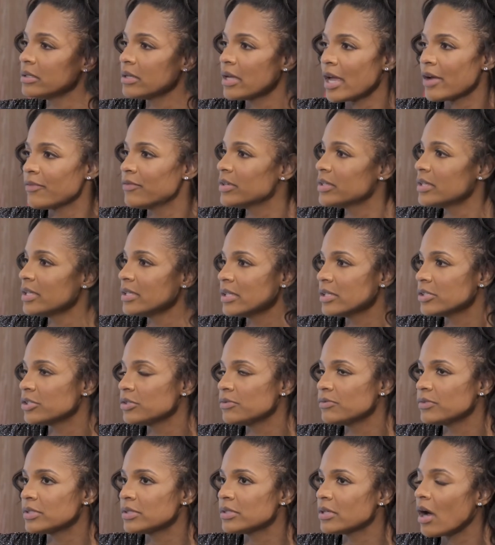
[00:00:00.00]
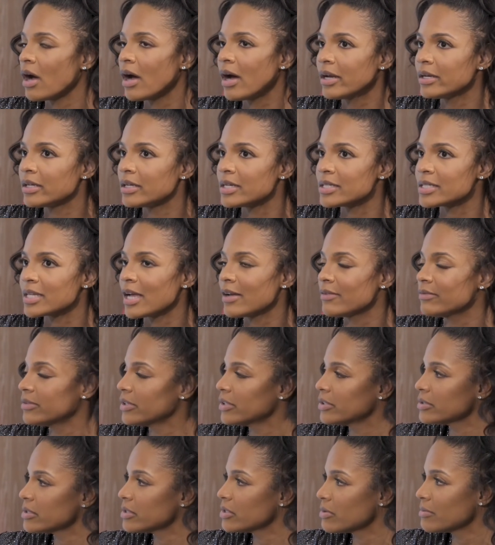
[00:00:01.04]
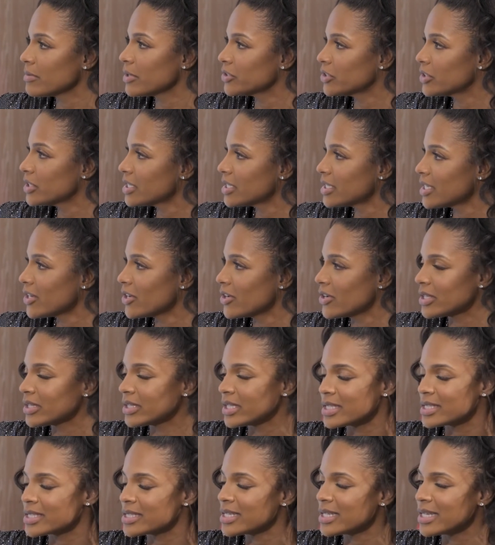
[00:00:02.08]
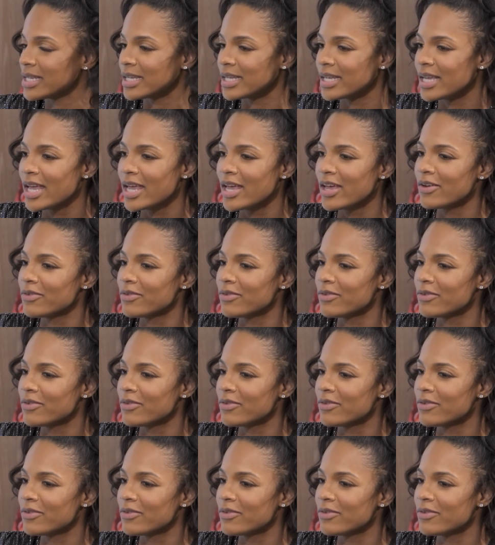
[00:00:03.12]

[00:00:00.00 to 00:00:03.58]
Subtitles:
everything that you've taught us. I've learned so much just sitting here listening,